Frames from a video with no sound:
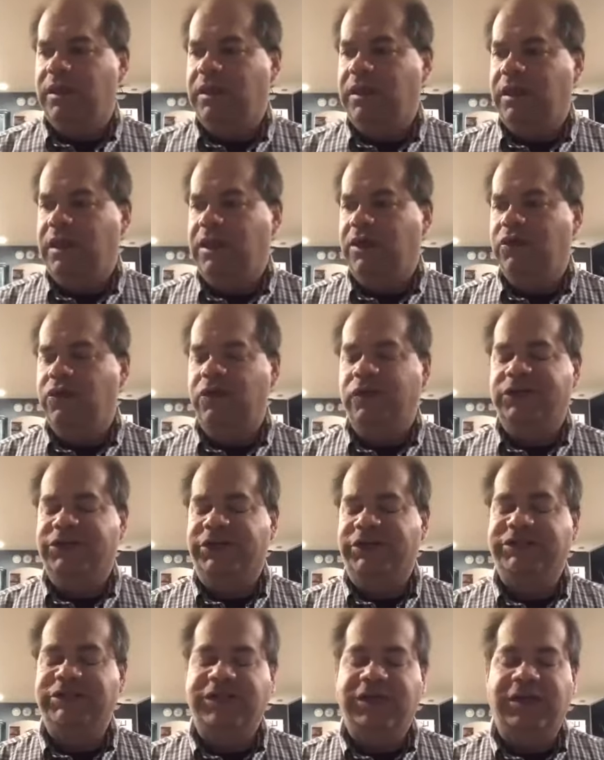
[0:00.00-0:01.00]
uh, New
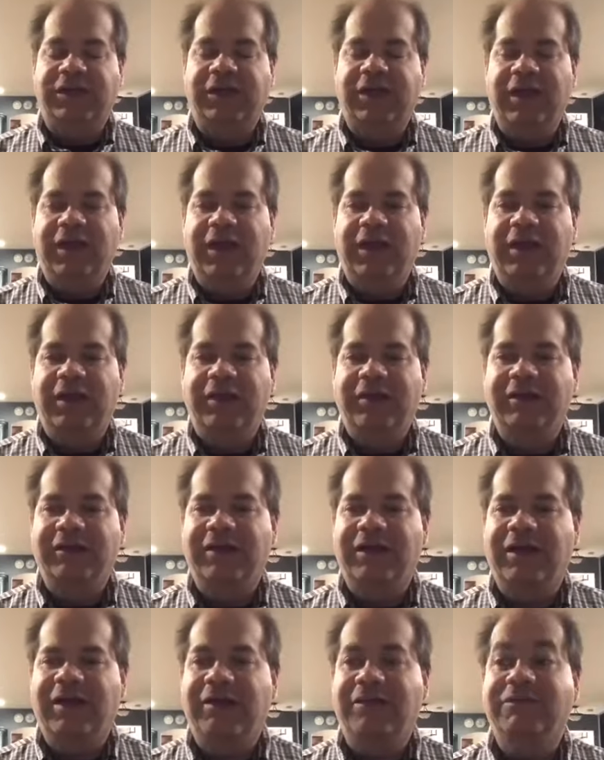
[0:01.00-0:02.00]
Jersey. And
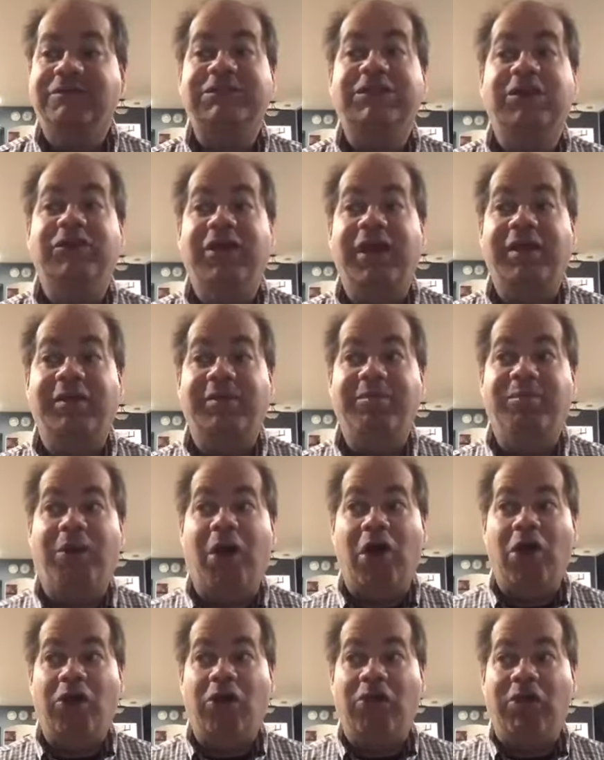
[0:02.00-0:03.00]
uh, so they
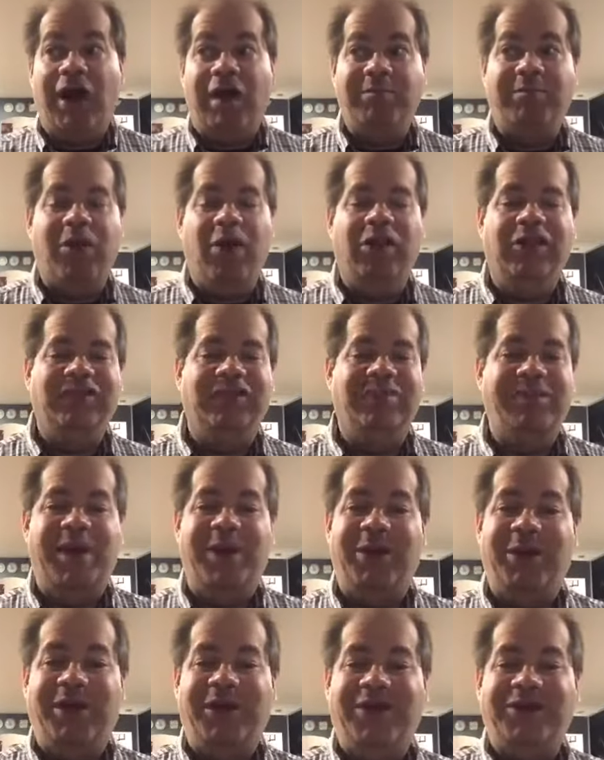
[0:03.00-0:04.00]
borrowed on Mall of
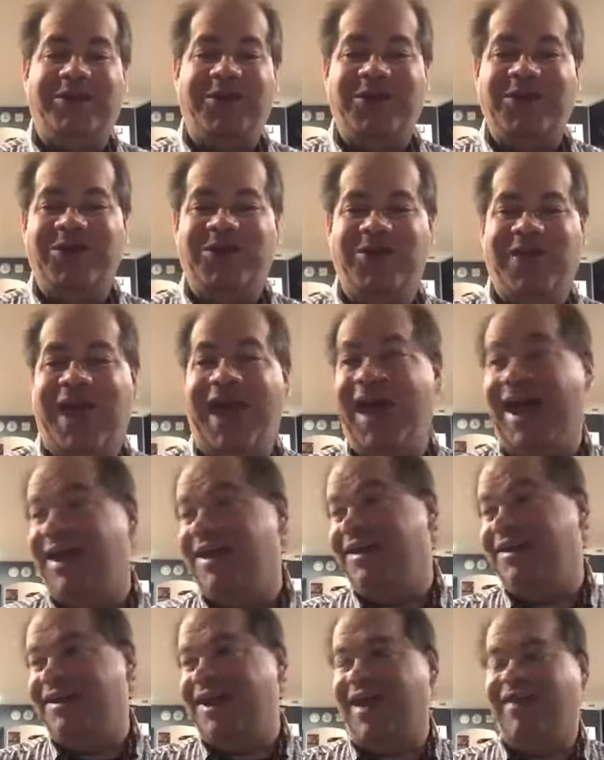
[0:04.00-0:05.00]
America to do that,
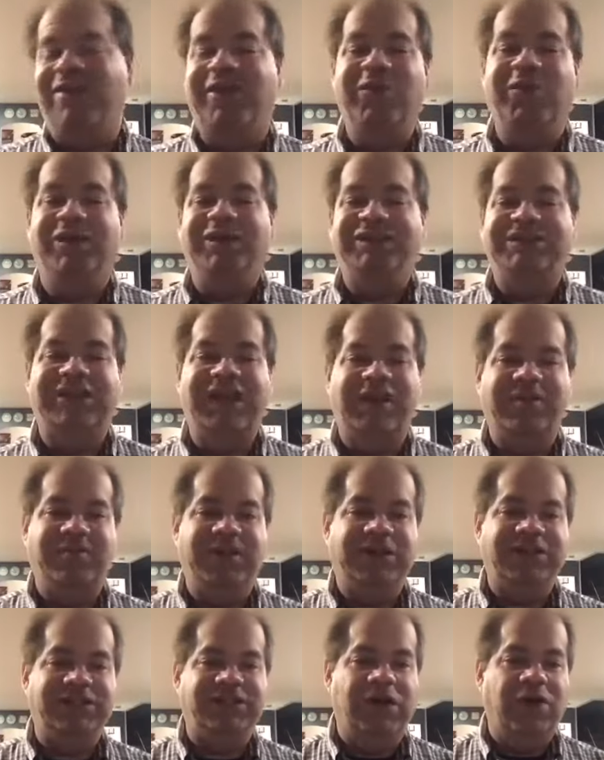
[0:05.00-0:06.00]
and now they want the state of
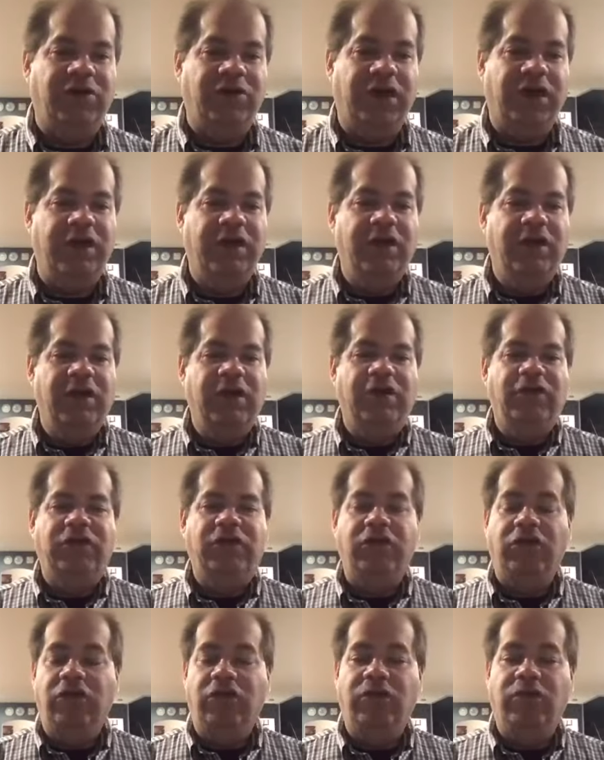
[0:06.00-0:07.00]
Minnesota
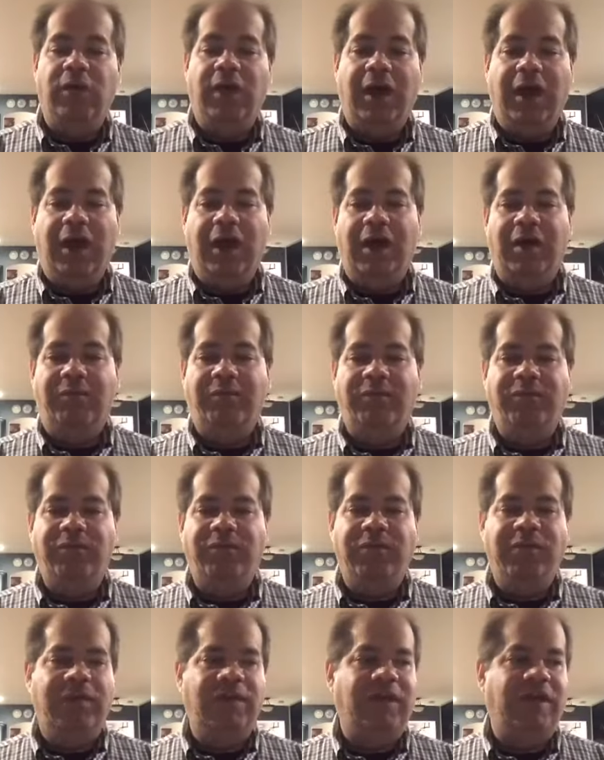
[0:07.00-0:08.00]
to um,
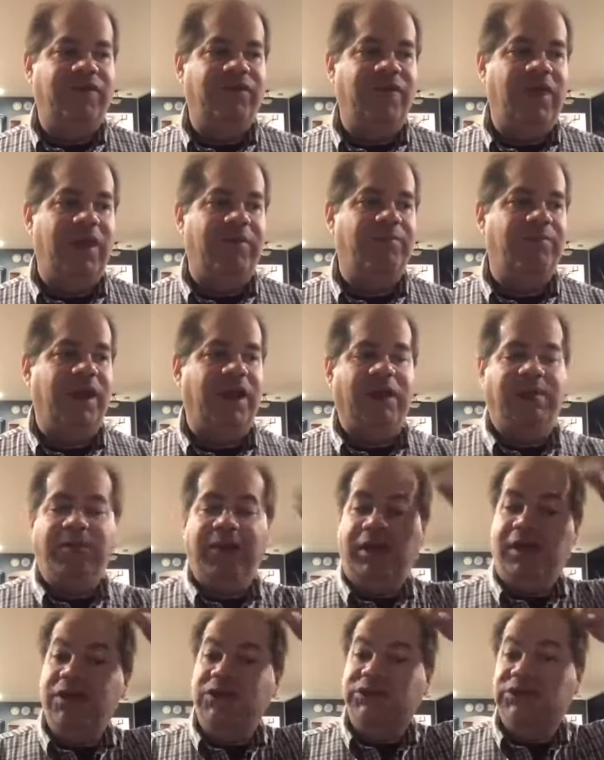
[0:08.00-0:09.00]
give them money
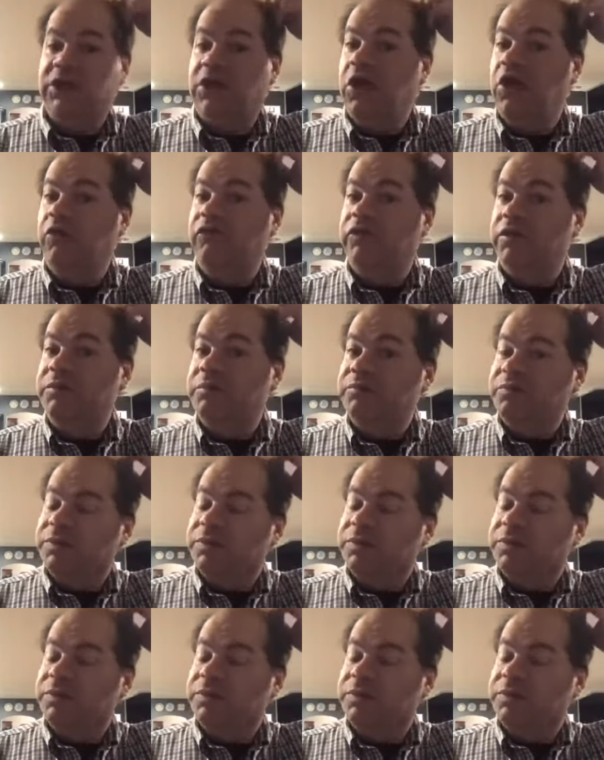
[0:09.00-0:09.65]
because of COVID.